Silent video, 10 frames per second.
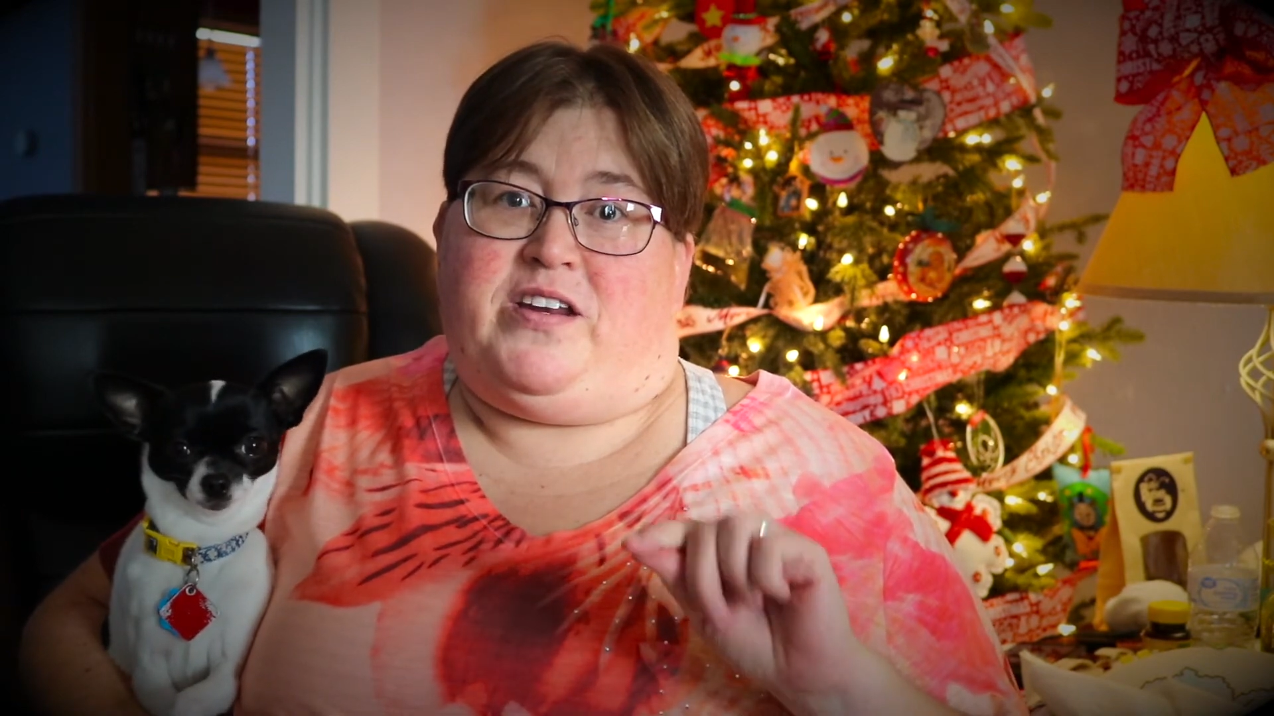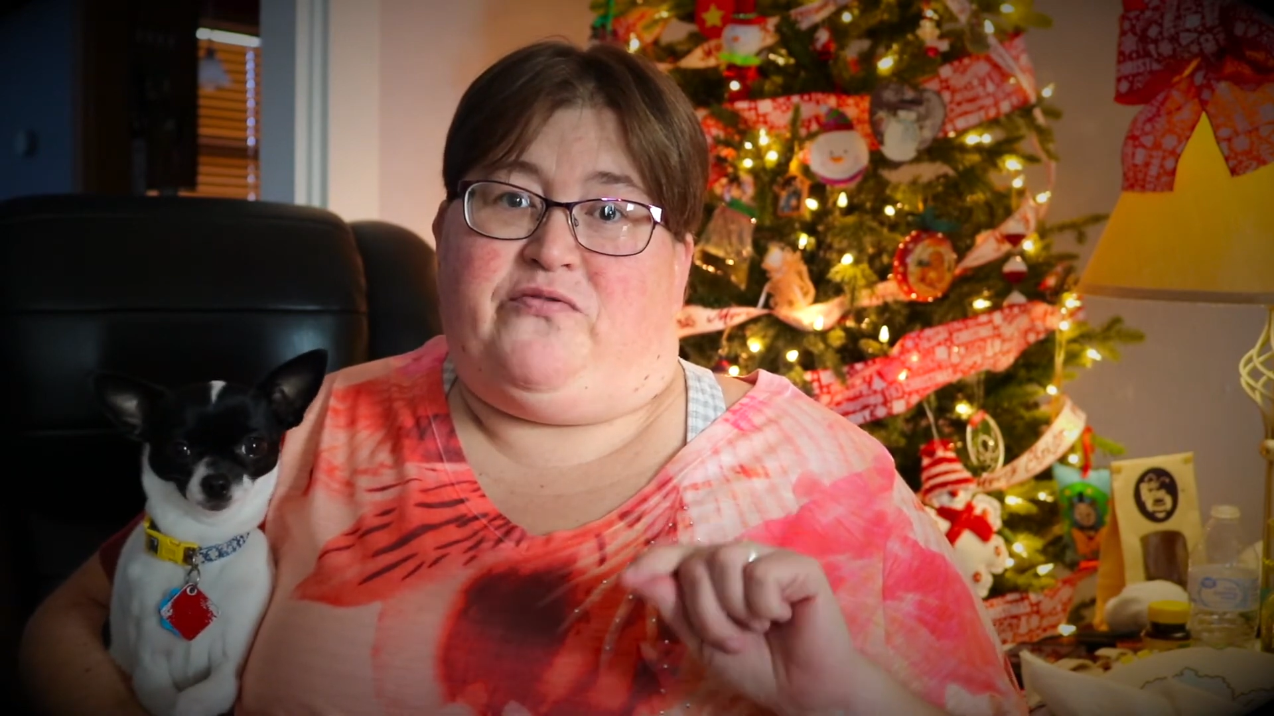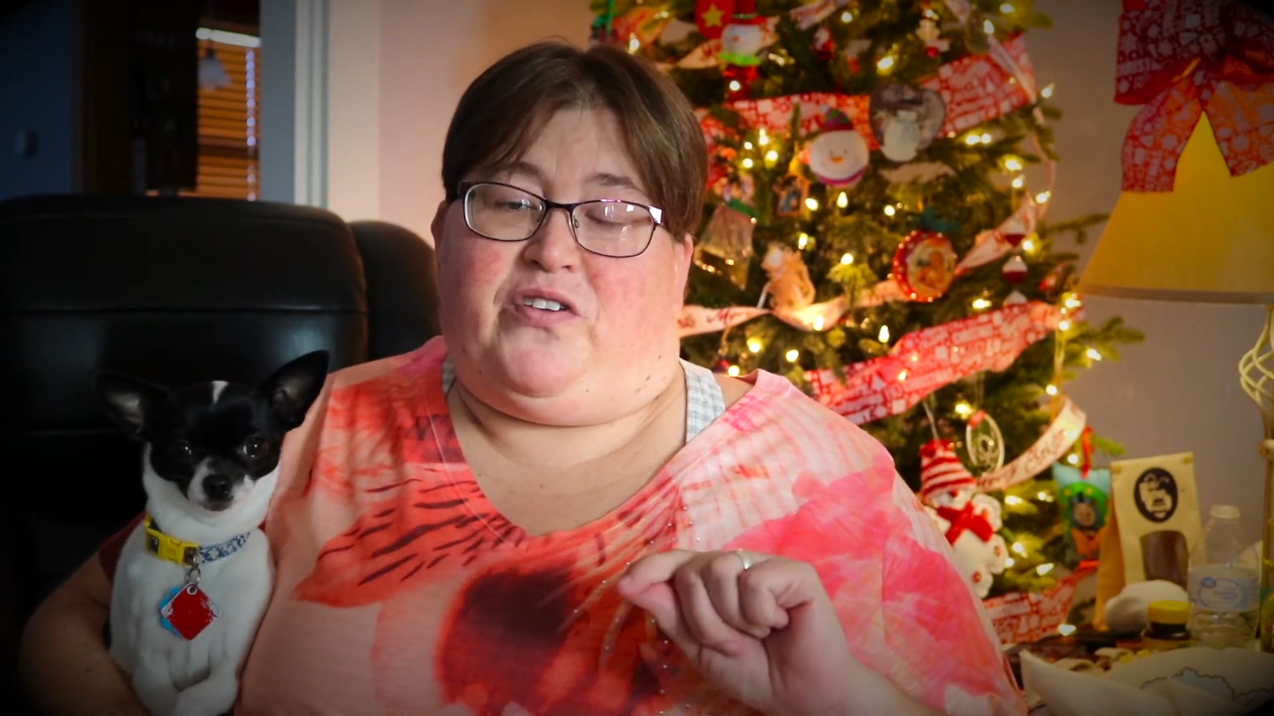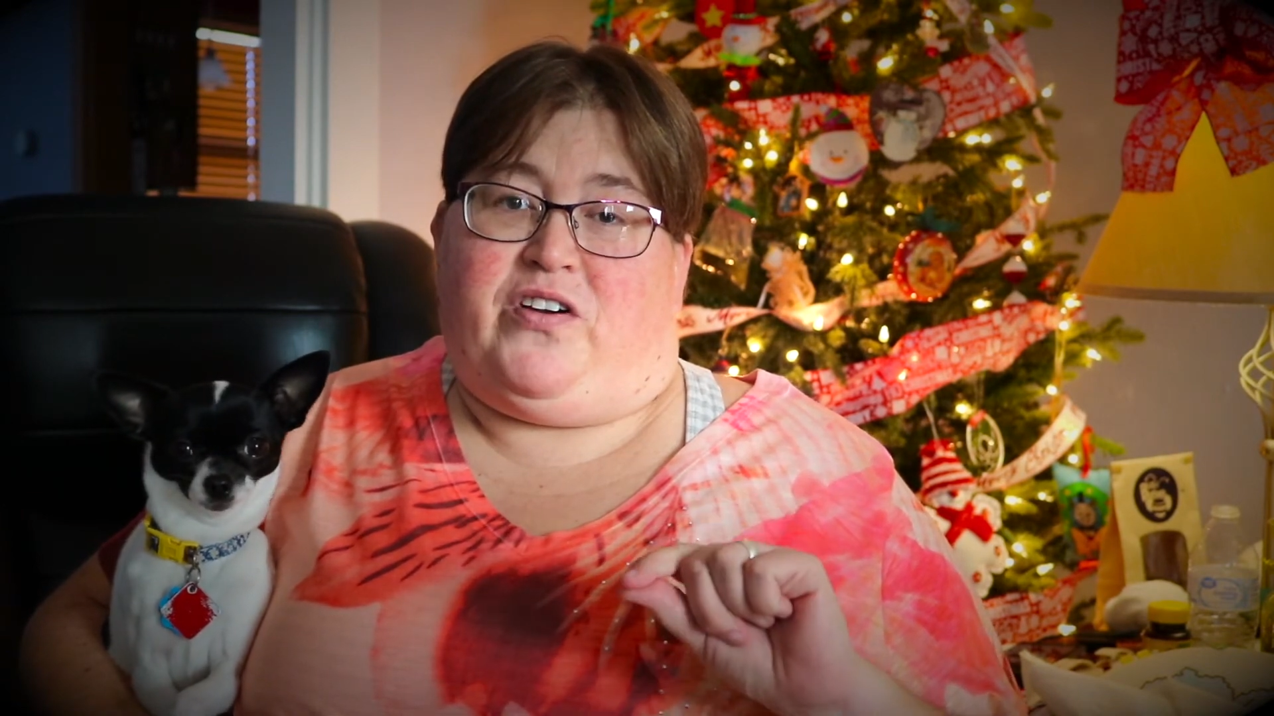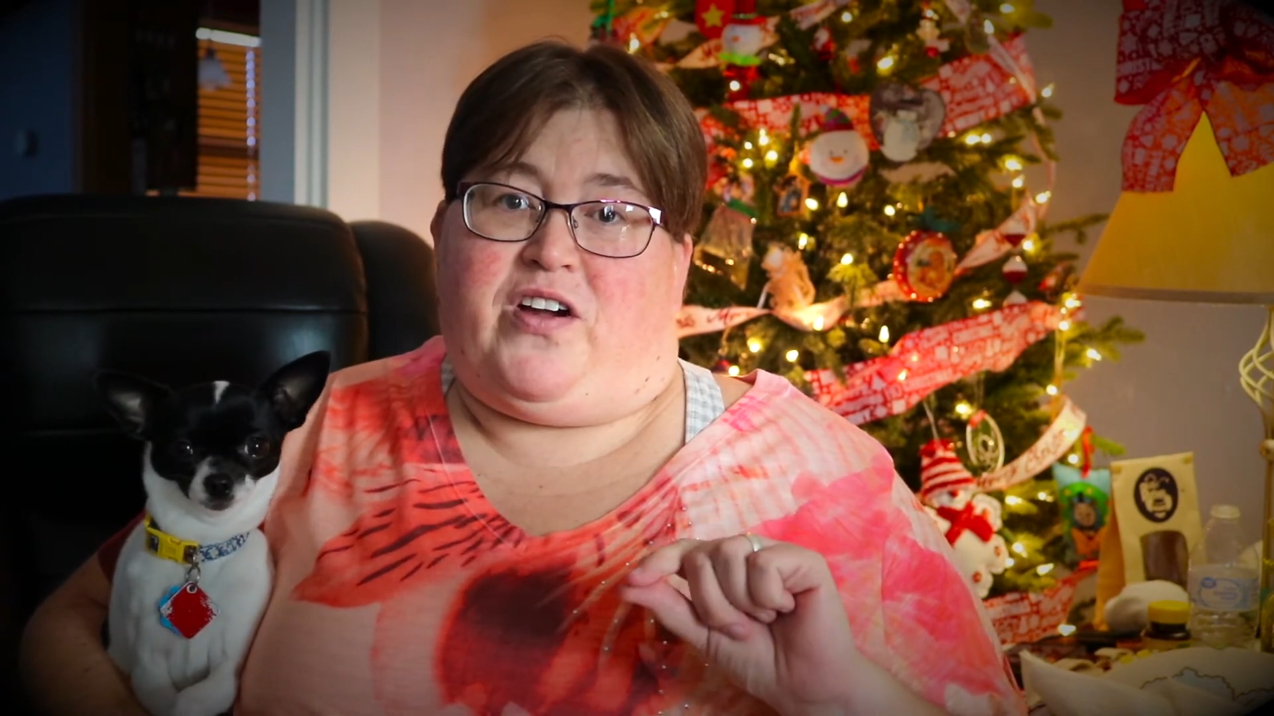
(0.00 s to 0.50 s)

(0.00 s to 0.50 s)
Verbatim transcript: different